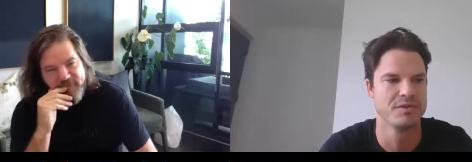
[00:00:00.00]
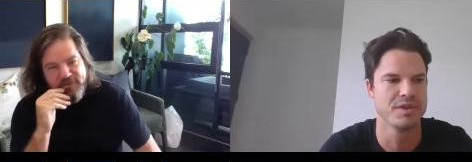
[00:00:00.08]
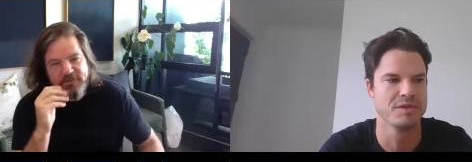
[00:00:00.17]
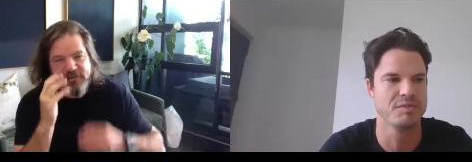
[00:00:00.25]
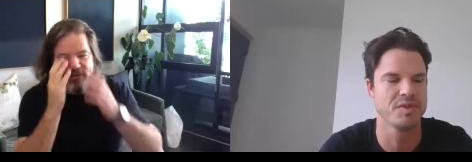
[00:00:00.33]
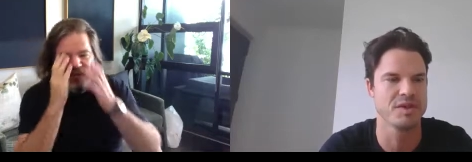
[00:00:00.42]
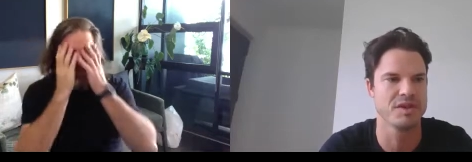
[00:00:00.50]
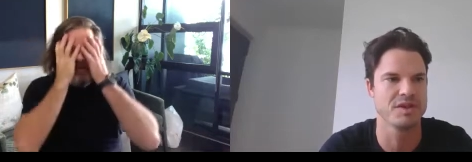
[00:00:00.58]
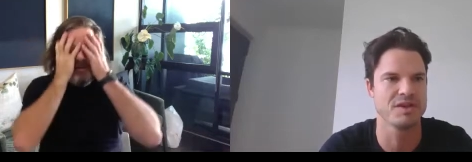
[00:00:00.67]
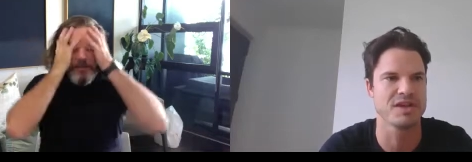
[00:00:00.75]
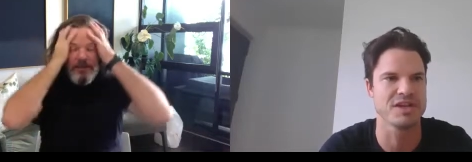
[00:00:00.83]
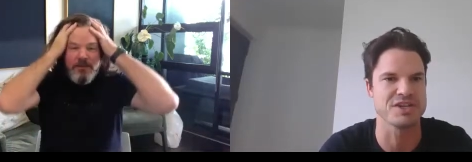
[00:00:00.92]
Speaker 1: um uh,
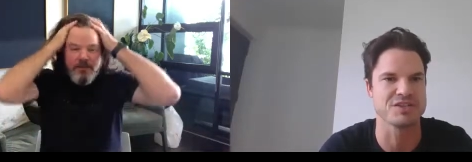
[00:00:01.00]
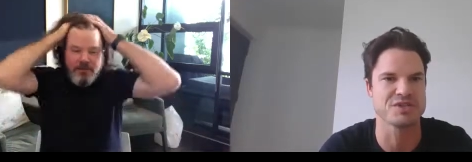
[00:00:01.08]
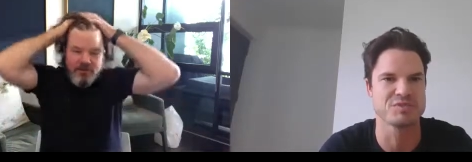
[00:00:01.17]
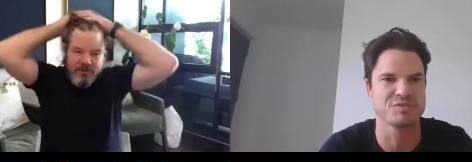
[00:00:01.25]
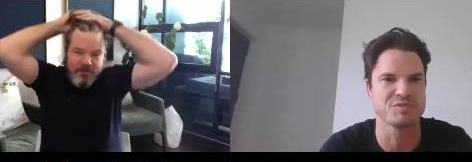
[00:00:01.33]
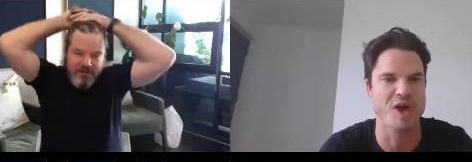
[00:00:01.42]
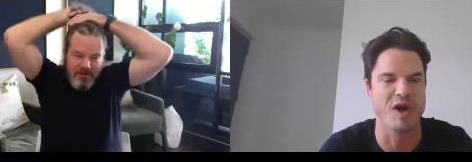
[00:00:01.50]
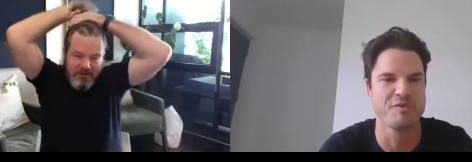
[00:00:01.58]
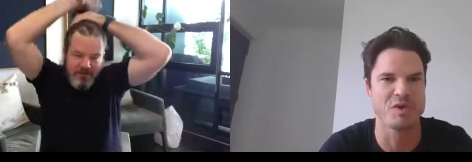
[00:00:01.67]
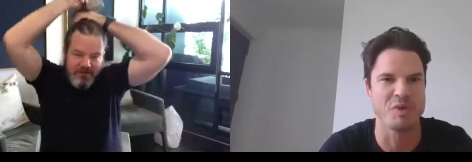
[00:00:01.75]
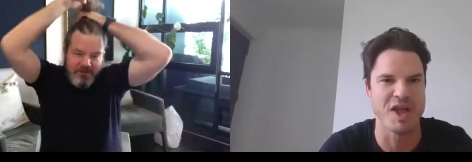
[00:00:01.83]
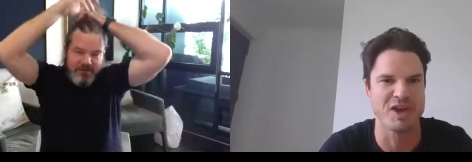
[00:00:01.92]
I guess,
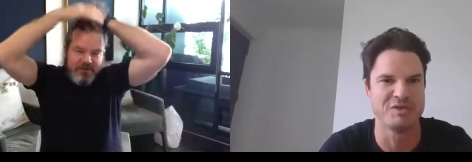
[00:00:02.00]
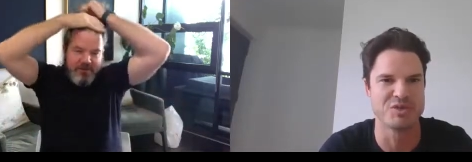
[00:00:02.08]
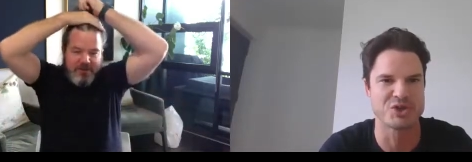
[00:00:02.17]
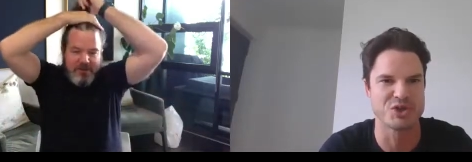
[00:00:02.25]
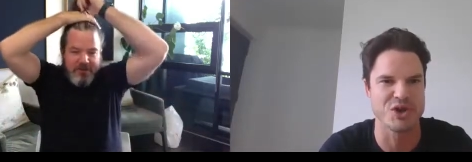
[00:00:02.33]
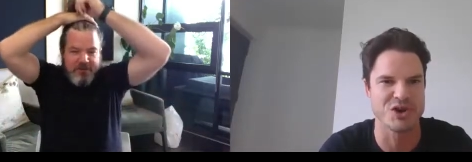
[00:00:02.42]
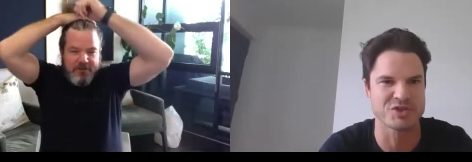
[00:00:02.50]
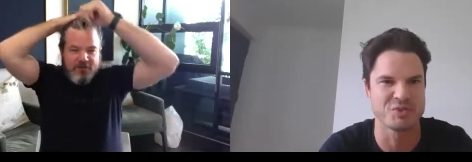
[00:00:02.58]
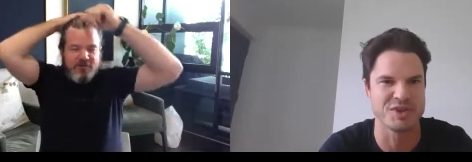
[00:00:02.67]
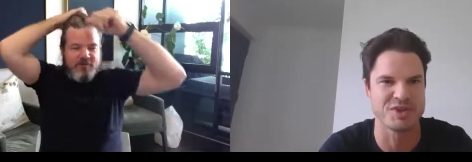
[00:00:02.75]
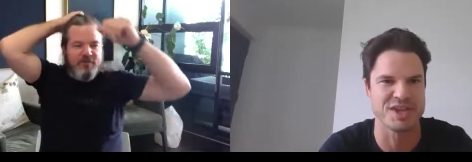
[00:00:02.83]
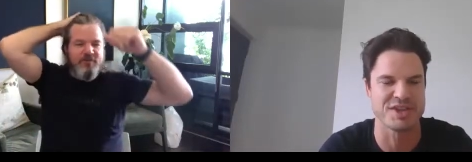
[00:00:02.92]
overwhelmed or shocked
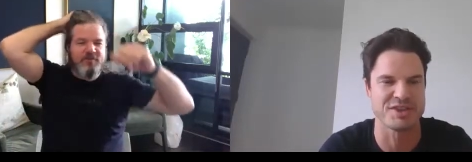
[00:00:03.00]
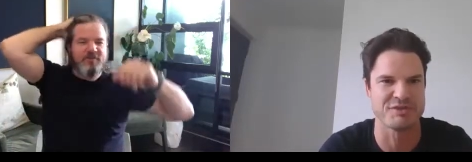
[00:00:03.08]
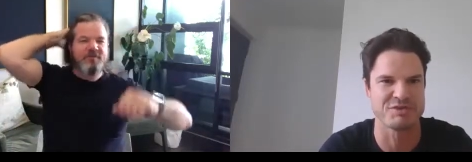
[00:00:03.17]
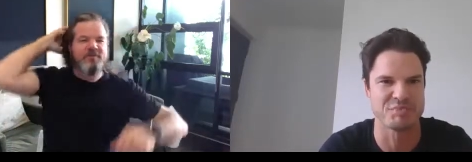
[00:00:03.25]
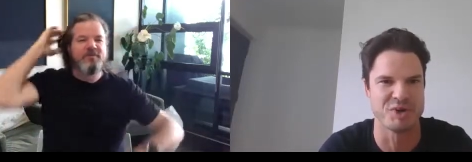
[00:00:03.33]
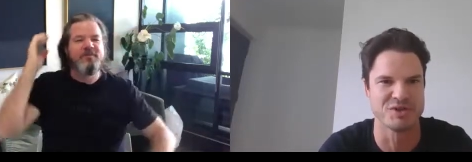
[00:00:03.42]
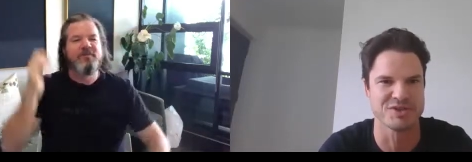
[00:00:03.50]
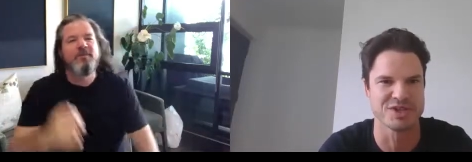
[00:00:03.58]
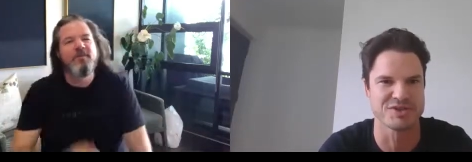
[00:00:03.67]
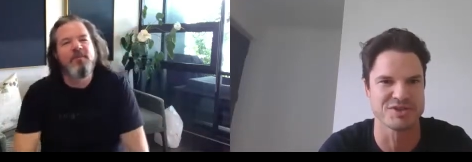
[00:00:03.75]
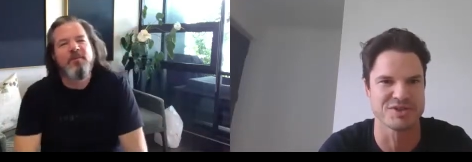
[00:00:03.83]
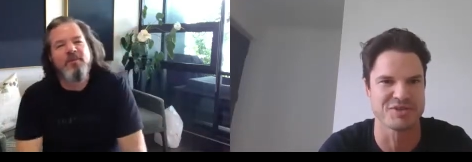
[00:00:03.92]
with their, their
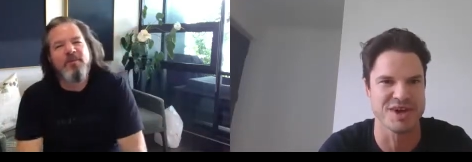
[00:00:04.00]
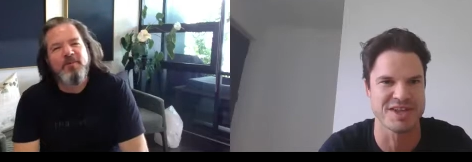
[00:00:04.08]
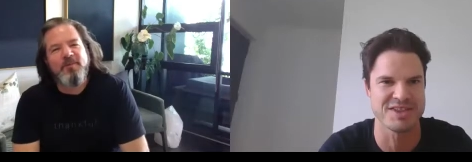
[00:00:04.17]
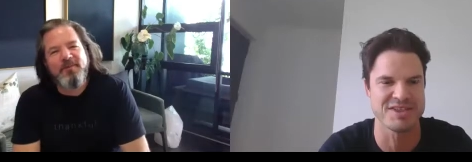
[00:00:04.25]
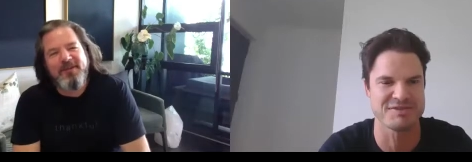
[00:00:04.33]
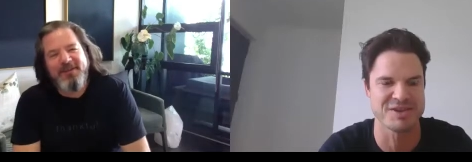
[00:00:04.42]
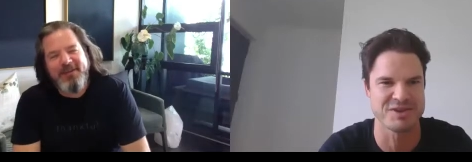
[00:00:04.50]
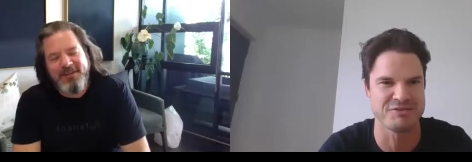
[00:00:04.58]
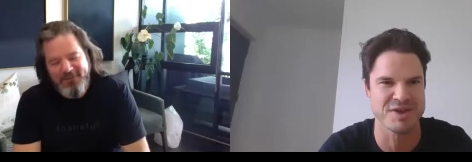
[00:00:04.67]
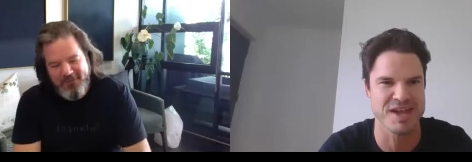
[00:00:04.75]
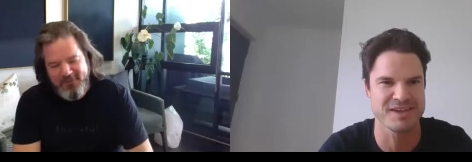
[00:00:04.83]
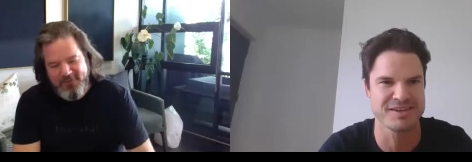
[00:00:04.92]
responses or the way that they've kind of
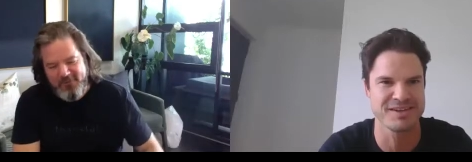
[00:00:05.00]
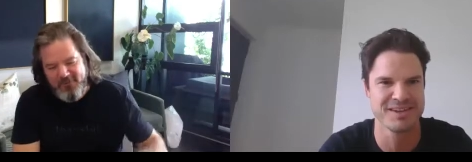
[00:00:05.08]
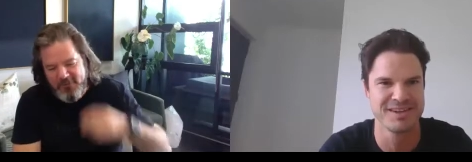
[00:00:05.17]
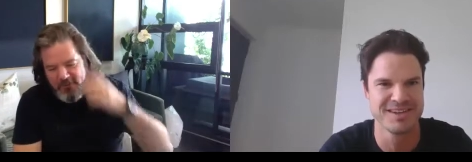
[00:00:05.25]
reacted?